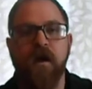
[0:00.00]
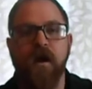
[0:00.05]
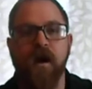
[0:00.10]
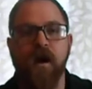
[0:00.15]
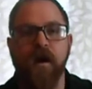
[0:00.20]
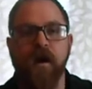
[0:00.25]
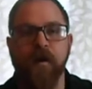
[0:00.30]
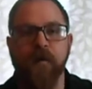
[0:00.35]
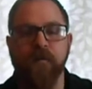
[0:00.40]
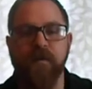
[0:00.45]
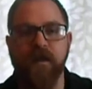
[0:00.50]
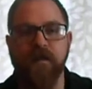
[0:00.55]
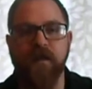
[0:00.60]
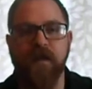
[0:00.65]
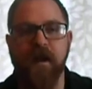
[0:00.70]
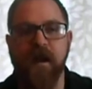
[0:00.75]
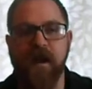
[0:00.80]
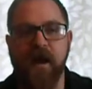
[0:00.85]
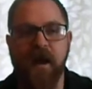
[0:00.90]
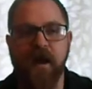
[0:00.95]
And
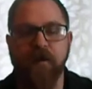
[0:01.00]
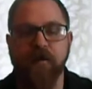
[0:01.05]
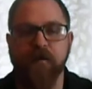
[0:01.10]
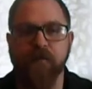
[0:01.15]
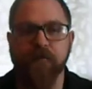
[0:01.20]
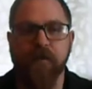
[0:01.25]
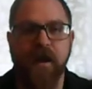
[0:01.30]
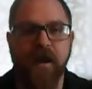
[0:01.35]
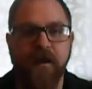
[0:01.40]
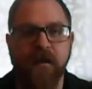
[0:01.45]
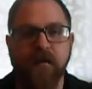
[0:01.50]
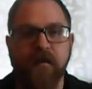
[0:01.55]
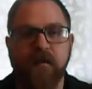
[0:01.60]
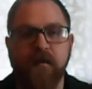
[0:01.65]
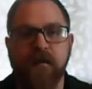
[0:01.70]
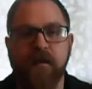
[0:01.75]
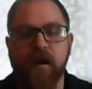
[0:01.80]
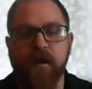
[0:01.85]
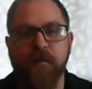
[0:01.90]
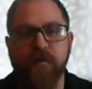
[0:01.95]
then I had her right
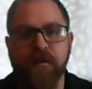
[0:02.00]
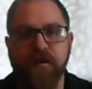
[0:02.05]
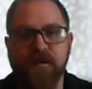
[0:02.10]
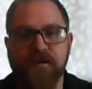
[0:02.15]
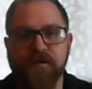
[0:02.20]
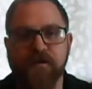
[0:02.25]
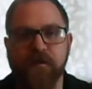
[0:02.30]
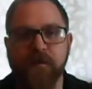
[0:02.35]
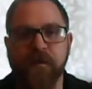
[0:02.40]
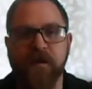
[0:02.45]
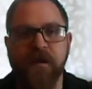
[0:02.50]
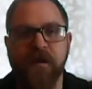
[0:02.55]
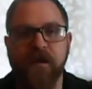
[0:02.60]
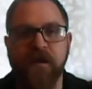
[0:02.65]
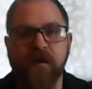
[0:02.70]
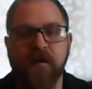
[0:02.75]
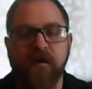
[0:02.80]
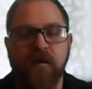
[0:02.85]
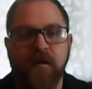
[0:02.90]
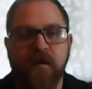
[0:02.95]
upper
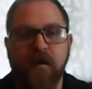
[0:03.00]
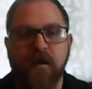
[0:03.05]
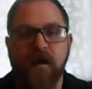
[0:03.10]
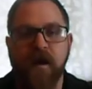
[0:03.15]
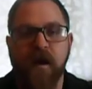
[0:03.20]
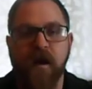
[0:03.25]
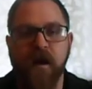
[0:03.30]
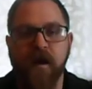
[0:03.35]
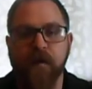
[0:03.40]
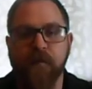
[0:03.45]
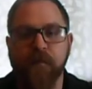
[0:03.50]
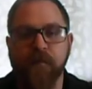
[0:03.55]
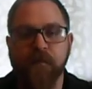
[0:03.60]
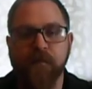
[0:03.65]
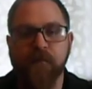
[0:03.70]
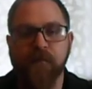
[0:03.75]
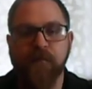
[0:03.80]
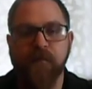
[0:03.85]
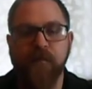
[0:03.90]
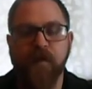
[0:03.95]
extremity
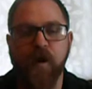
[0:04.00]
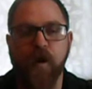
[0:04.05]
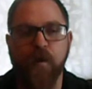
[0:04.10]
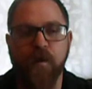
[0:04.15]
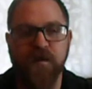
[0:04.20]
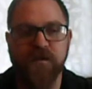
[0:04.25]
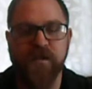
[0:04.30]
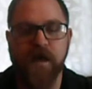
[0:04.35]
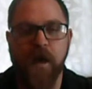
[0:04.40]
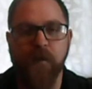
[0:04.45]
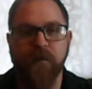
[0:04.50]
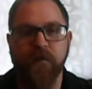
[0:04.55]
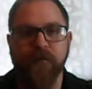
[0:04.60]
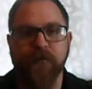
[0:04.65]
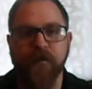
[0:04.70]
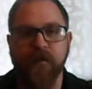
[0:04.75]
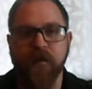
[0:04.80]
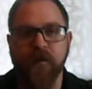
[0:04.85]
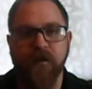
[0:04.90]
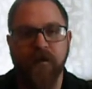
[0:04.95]
go on top of
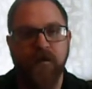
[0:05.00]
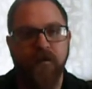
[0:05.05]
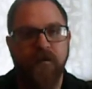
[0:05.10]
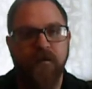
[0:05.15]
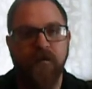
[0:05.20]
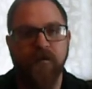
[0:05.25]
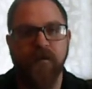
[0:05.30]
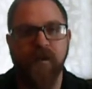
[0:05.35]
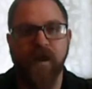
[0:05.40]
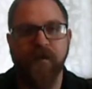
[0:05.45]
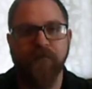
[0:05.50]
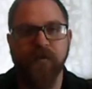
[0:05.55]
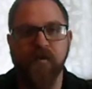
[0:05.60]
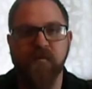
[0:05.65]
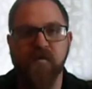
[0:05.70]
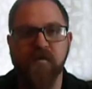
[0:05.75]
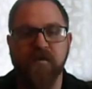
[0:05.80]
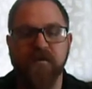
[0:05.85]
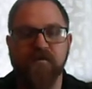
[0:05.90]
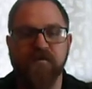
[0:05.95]
her left
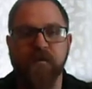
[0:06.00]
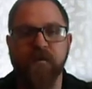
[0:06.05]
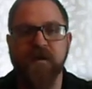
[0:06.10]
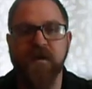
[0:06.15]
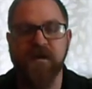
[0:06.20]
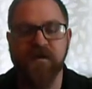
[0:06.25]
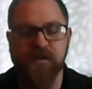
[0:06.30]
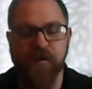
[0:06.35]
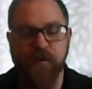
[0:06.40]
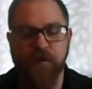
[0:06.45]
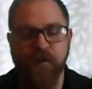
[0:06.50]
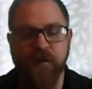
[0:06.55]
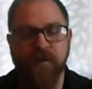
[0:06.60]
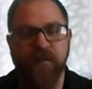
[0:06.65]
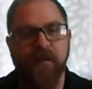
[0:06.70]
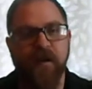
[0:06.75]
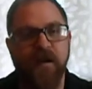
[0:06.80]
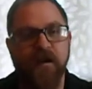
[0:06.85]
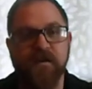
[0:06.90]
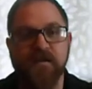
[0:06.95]
upper extremity to hold it
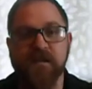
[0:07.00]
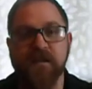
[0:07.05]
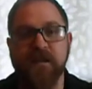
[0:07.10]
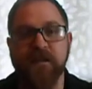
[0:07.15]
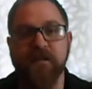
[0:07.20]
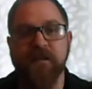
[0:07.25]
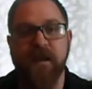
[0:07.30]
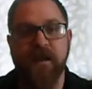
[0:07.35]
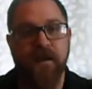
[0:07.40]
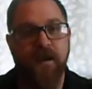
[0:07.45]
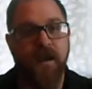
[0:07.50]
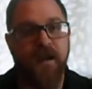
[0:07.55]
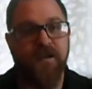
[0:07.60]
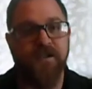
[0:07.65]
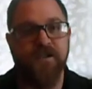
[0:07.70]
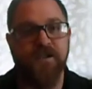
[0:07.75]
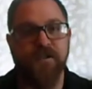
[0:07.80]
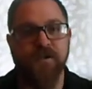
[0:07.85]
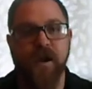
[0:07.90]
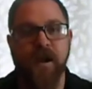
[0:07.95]
there to get that nice
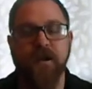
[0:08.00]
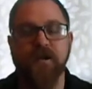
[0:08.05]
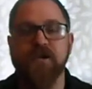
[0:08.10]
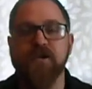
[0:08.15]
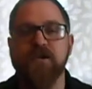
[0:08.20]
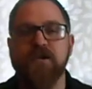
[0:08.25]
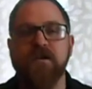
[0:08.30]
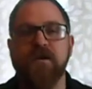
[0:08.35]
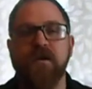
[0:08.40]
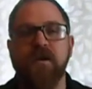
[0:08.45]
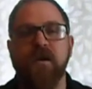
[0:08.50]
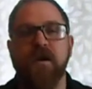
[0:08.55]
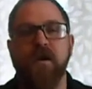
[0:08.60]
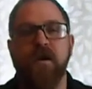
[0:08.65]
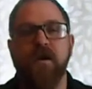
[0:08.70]
stretch